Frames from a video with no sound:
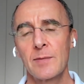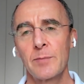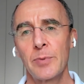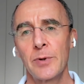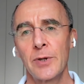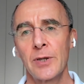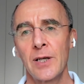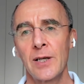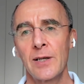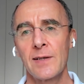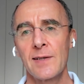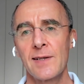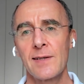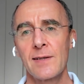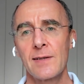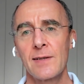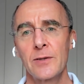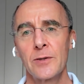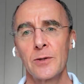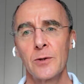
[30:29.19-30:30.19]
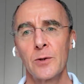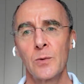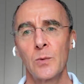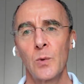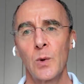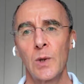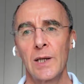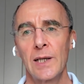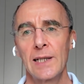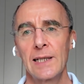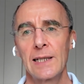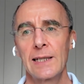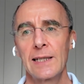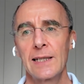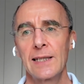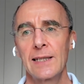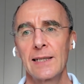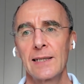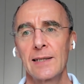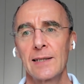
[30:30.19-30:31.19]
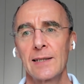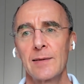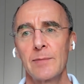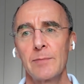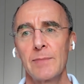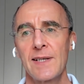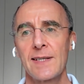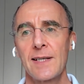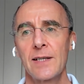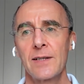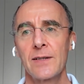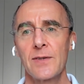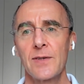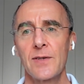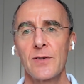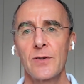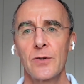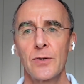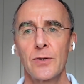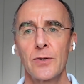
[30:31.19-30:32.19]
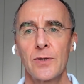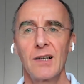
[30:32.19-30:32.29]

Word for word: burnout is still widely misunderstood.